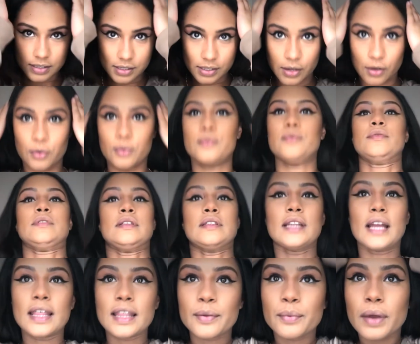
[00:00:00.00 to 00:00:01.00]
So
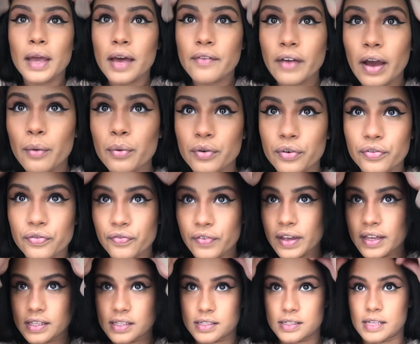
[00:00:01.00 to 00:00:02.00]
now that we have our
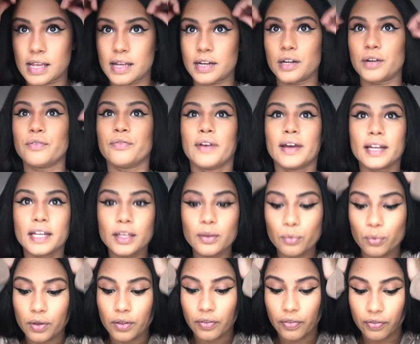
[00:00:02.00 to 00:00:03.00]
face set already
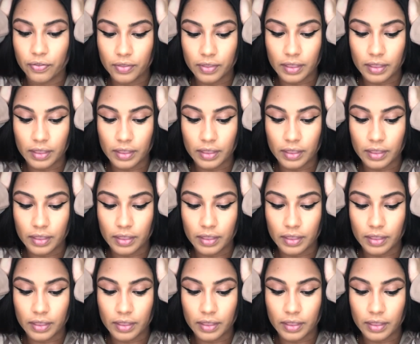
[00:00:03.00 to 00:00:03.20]
with